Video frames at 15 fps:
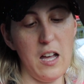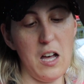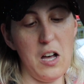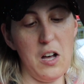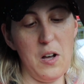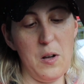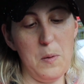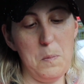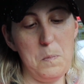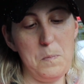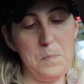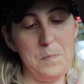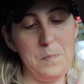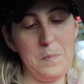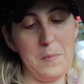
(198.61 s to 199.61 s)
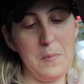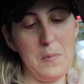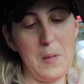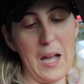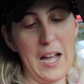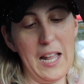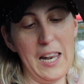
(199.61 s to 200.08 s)

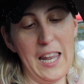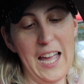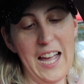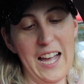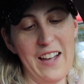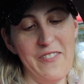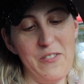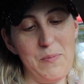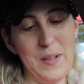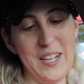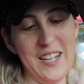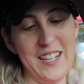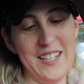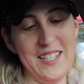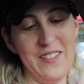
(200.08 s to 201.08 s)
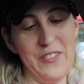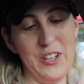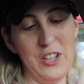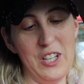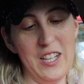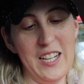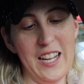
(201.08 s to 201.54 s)
I laugh because if
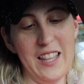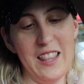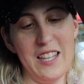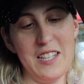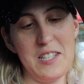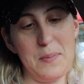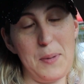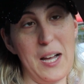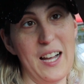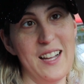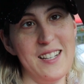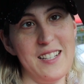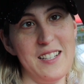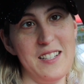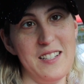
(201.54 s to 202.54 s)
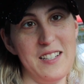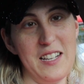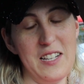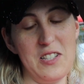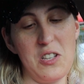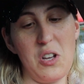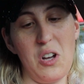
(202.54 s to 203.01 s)
you look at the spot, it's